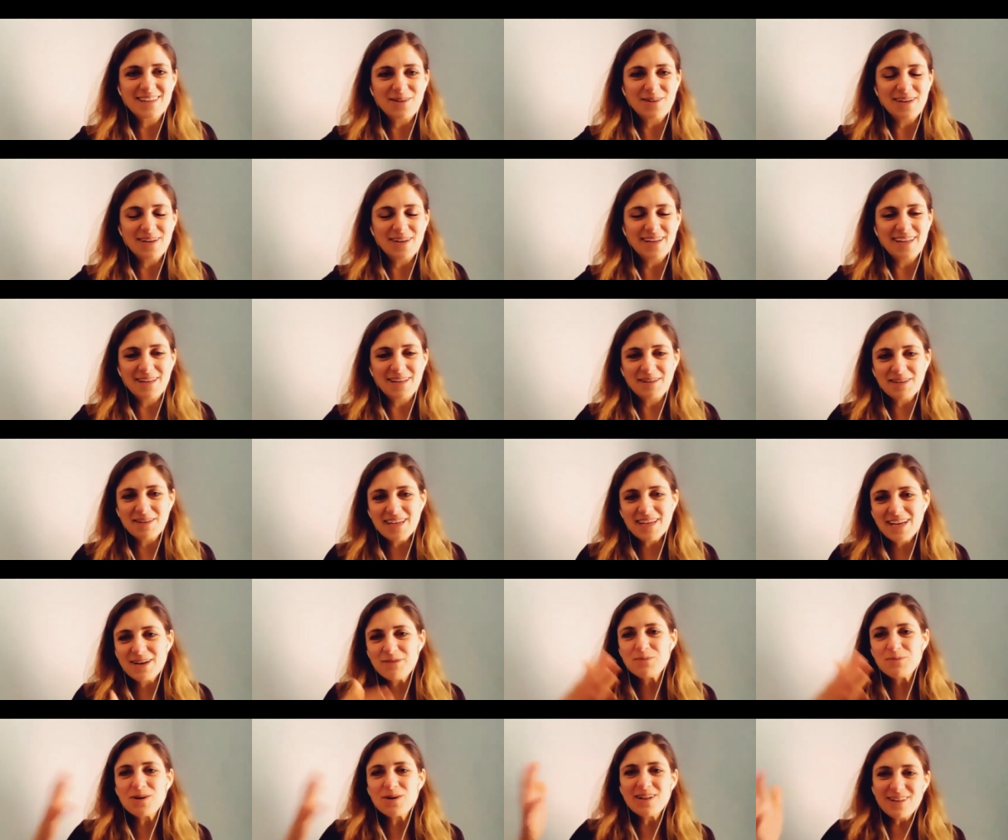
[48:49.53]
know,
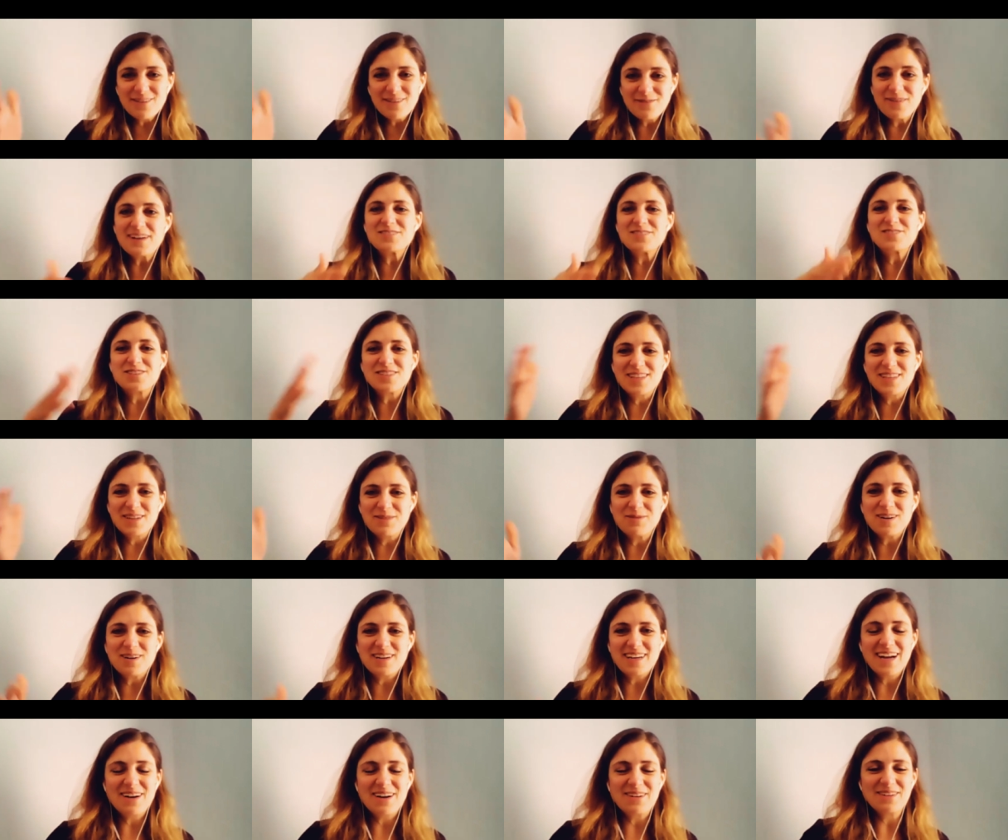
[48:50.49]
it will eventually
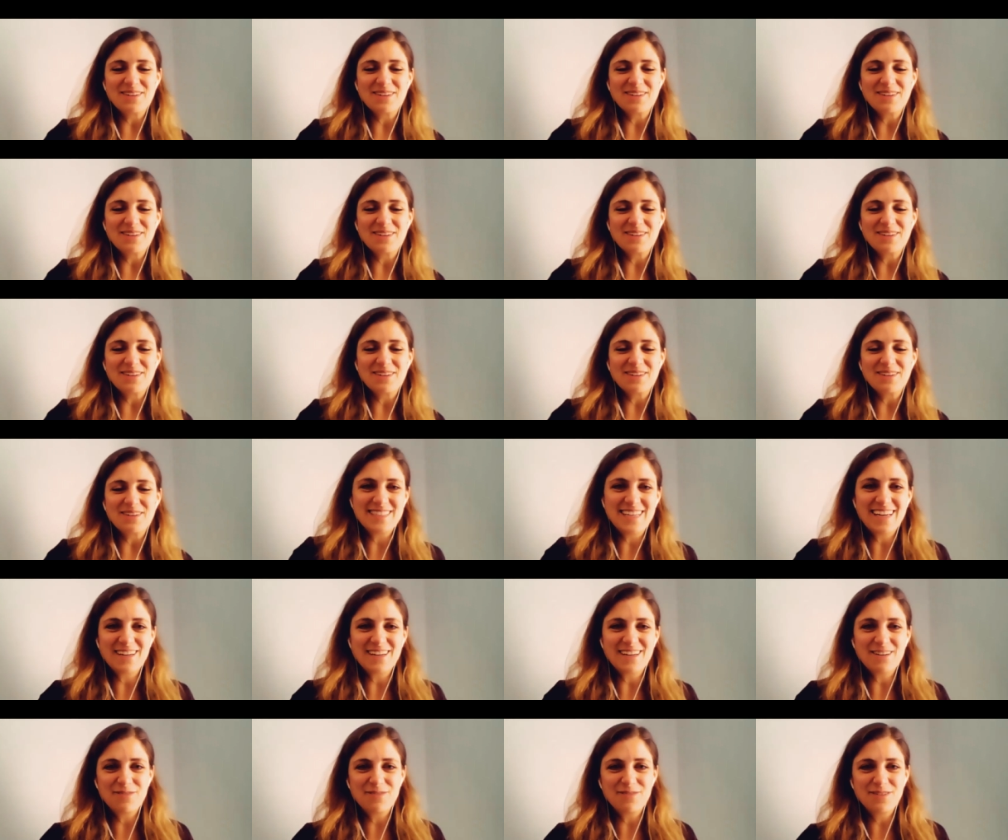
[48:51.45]
work out. It just might
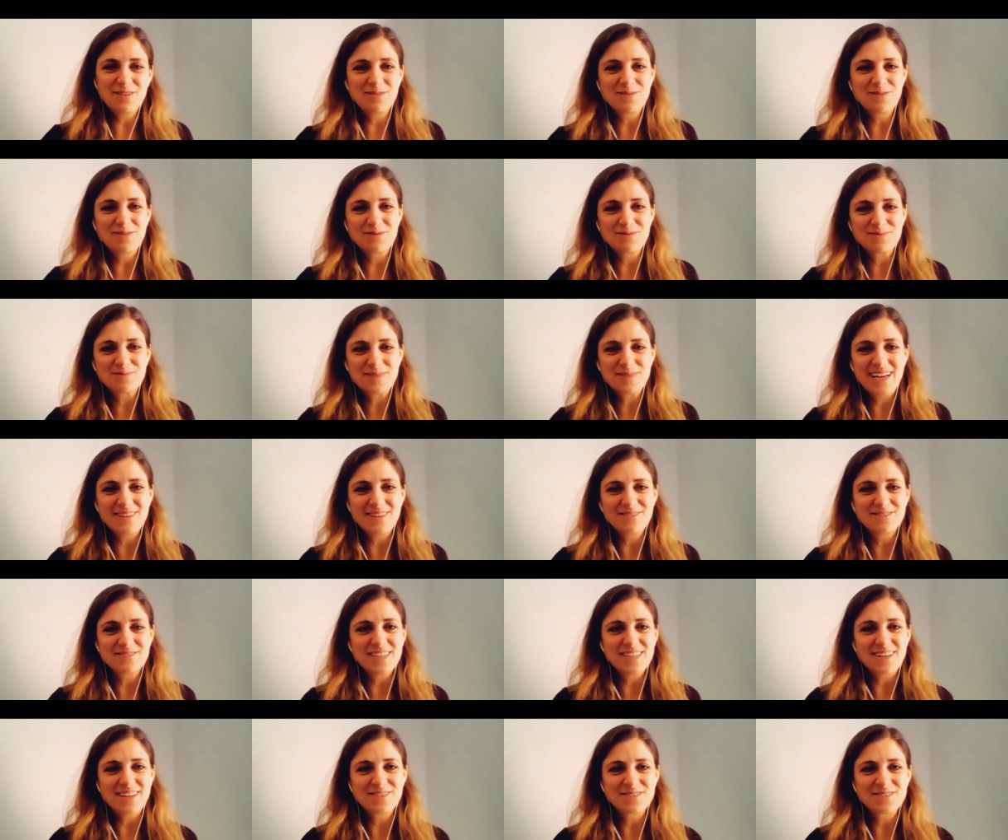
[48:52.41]
take a few kind of
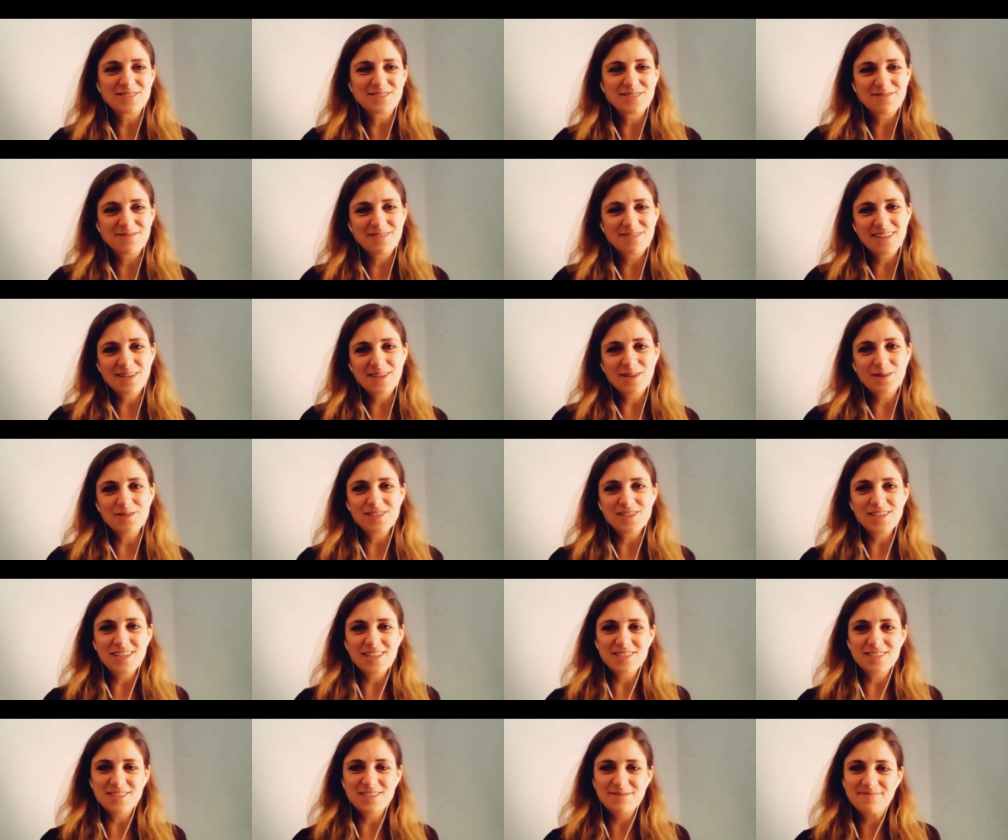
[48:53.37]
cycles of
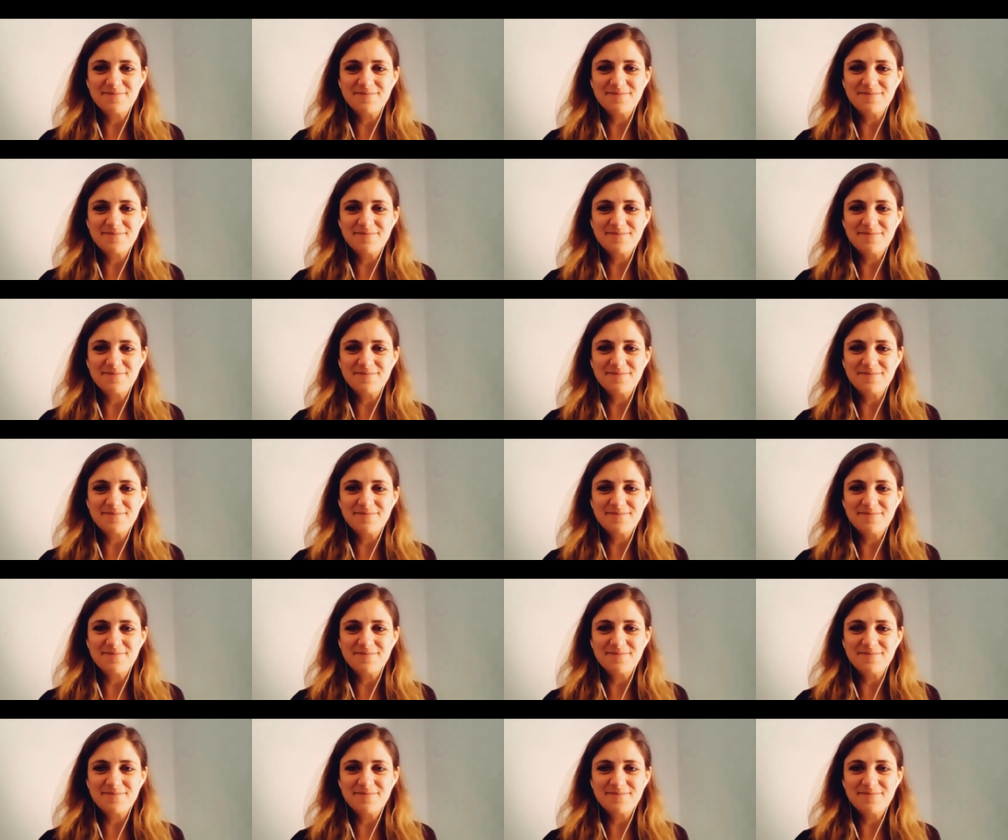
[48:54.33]
renegotiation.